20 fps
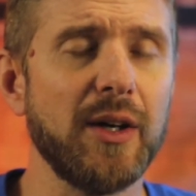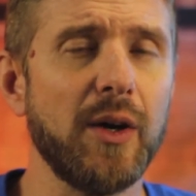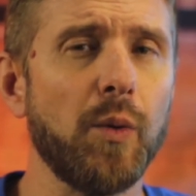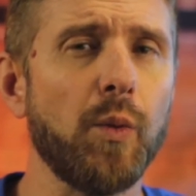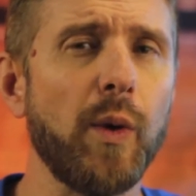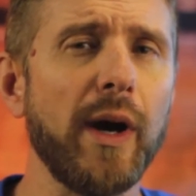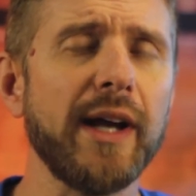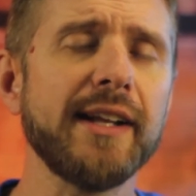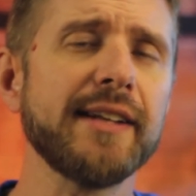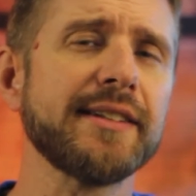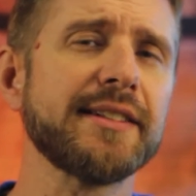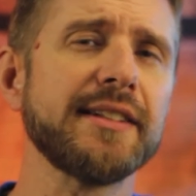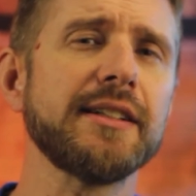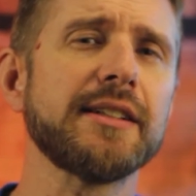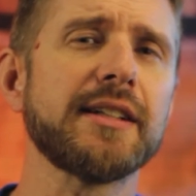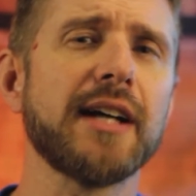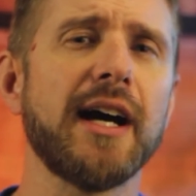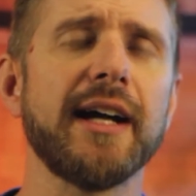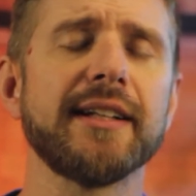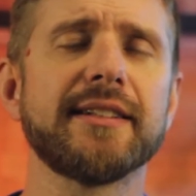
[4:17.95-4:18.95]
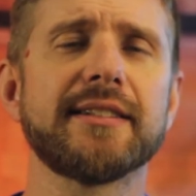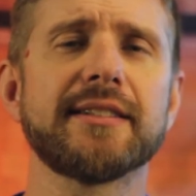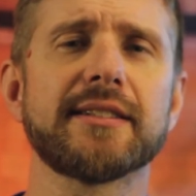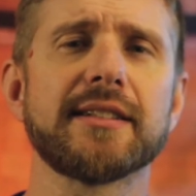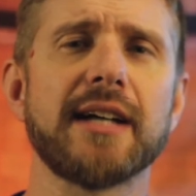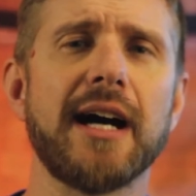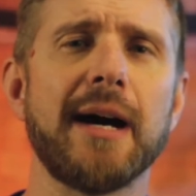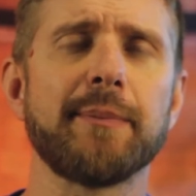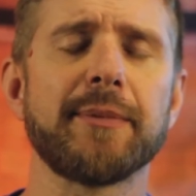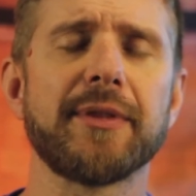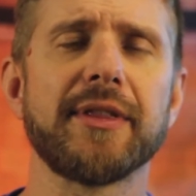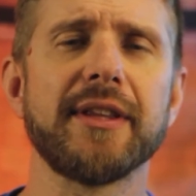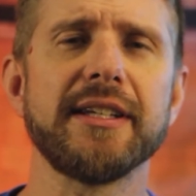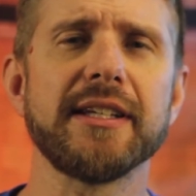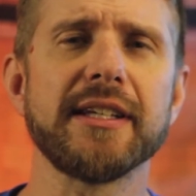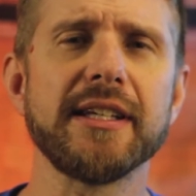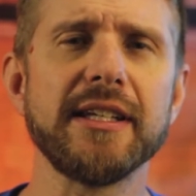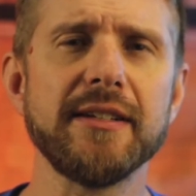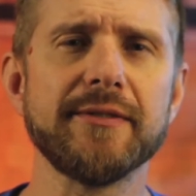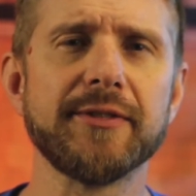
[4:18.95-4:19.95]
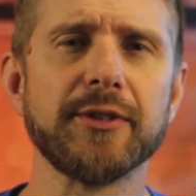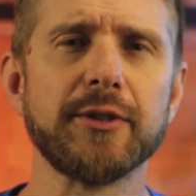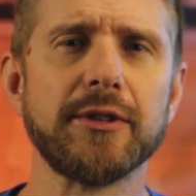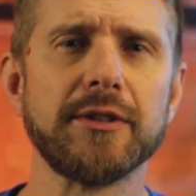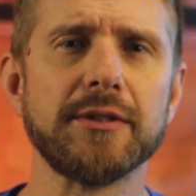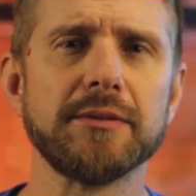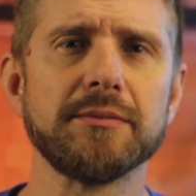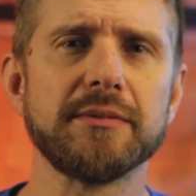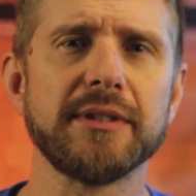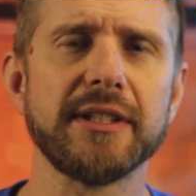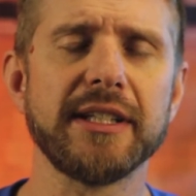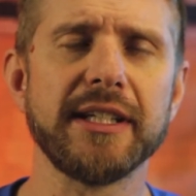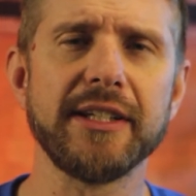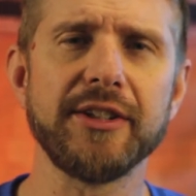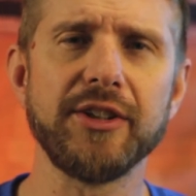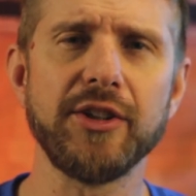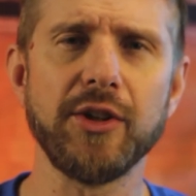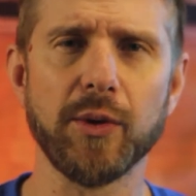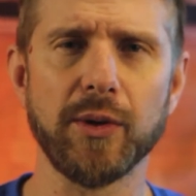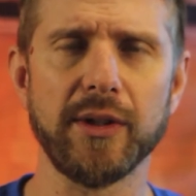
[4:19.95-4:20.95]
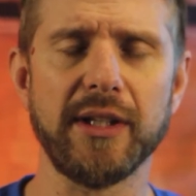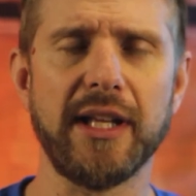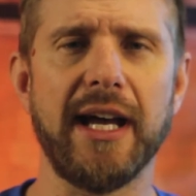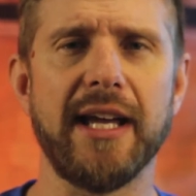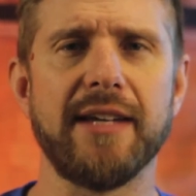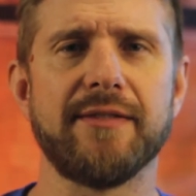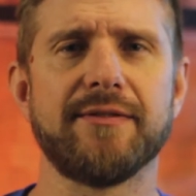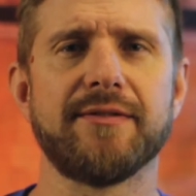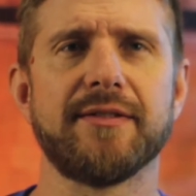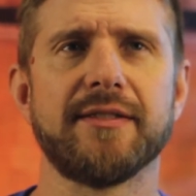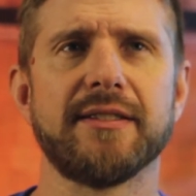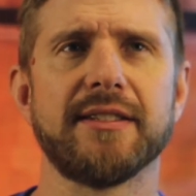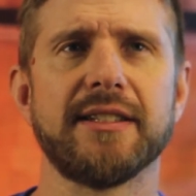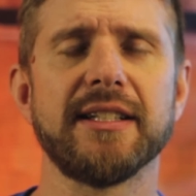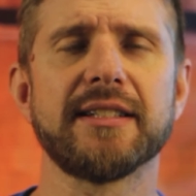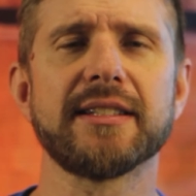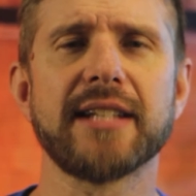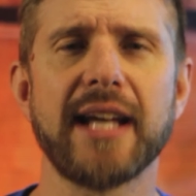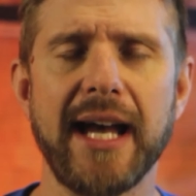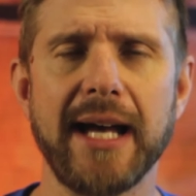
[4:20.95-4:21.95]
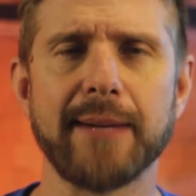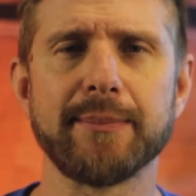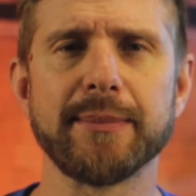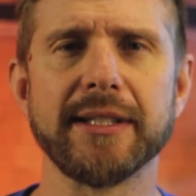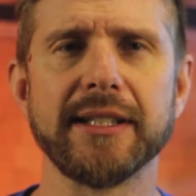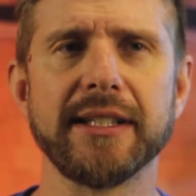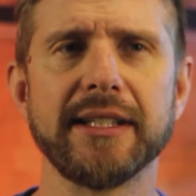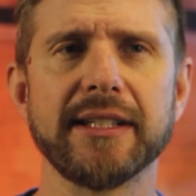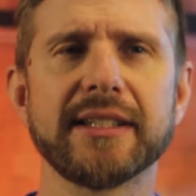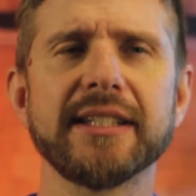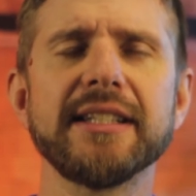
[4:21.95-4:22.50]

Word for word: Why doesn't God stop the evil in your life that's happening,